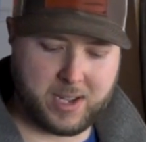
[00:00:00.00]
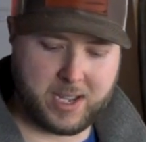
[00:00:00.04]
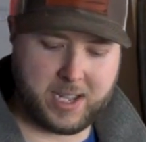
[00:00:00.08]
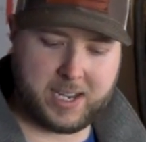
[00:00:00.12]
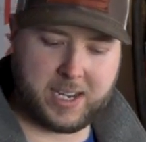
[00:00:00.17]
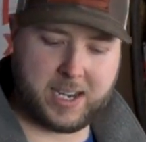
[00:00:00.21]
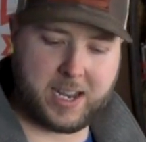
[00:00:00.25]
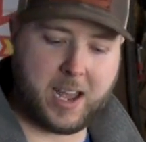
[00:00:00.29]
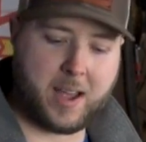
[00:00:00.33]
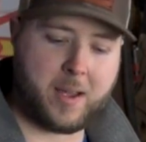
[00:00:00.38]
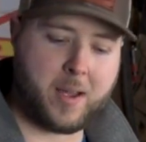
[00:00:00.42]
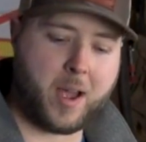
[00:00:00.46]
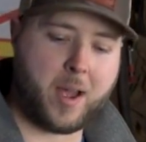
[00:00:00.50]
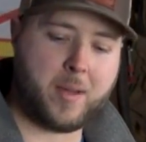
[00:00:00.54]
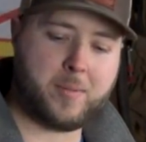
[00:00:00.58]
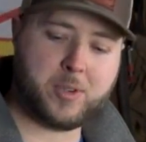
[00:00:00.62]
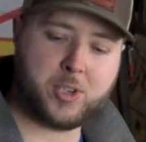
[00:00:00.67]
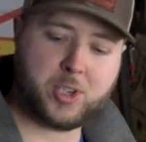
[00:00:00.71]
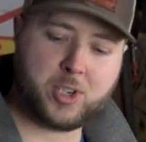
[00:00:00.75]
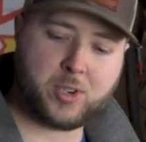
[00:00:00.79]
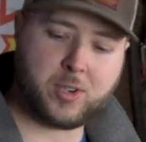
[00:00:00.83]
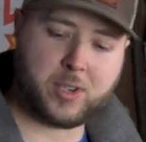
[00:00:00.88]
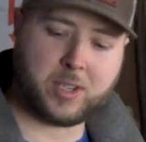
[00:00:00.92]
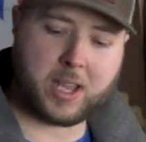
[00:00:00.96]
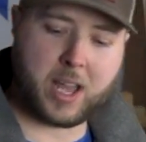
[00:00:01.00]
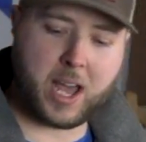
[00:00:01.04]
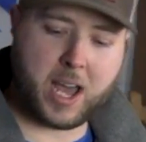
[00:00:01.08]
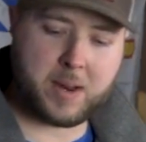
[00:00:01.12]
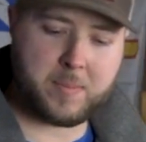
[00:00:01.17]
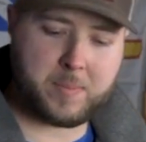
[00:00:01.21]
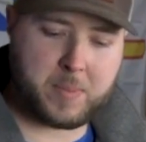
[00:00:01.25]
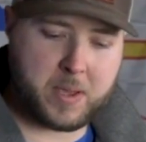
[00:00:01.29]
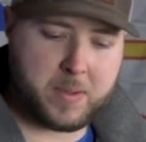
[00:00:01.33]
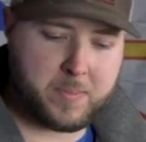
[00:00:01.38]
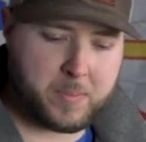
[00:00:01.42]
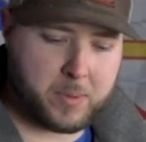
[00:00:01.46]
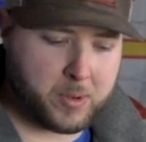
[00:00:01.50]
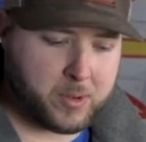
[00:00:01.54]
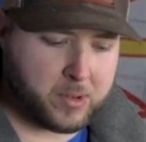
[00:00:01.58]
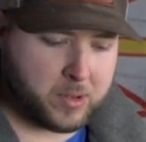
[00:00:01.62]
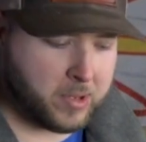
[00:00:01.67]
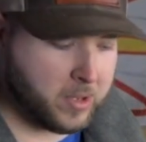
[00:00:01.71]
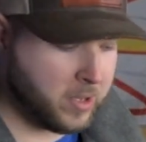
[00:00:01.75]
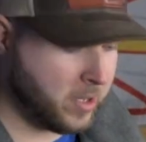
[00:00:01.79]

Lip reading: And I'm sure a lot of people